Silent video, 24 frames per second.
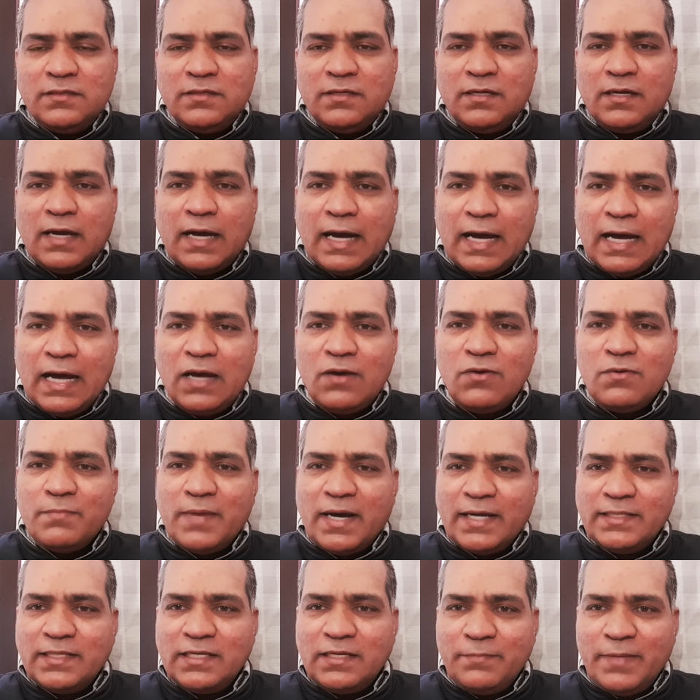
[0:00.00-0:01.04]
How
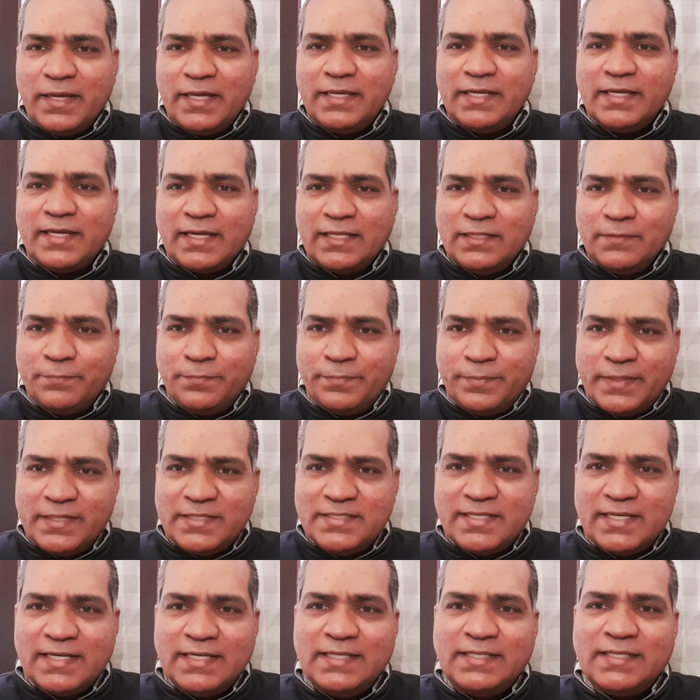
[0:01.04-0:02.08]
Mother Mary can
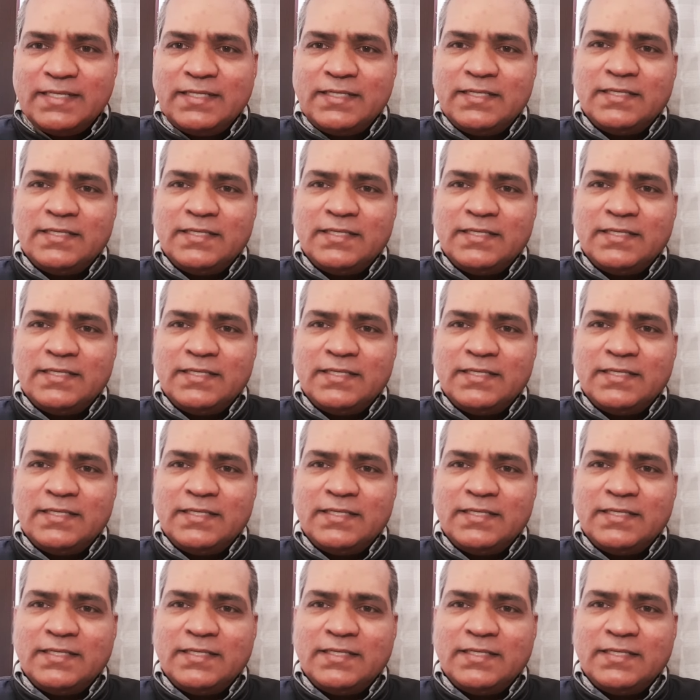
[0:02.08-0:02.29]
present